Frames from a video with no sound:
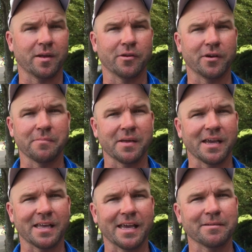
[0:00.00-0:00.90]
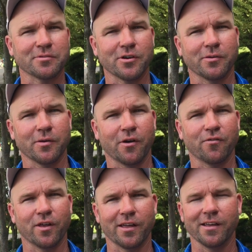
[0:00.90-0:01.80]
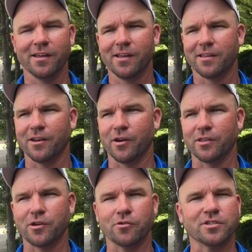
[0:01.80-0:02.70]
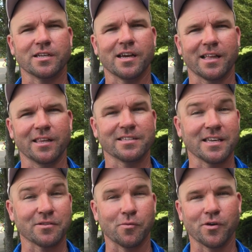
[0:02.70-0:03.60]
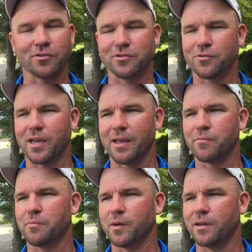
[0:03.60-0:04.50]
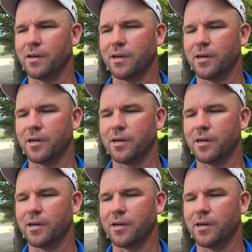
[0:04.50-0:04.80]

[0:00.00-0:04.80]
been to an NBA game, so hopefully it turns into I can at least get to 1 or 2 games, but.